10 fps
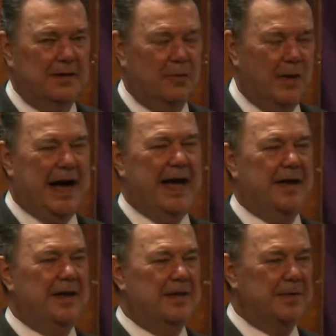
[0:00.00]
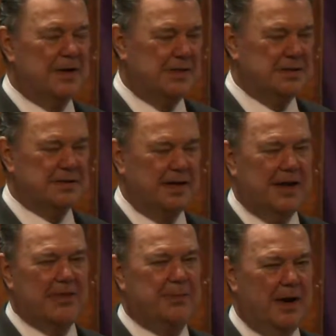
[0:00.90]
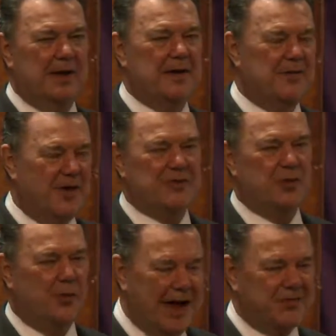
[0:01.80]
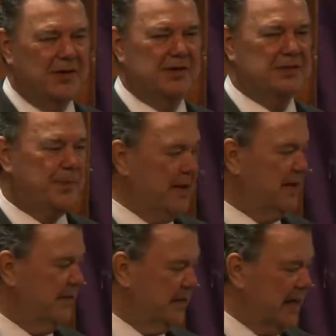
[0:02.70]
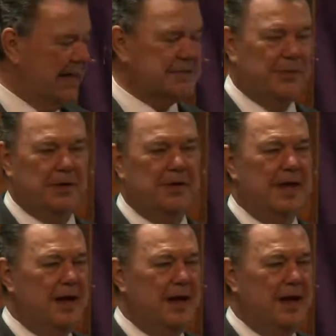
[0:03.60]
Why? Because it's the death, burial, and resurrection, speaking of the gospel,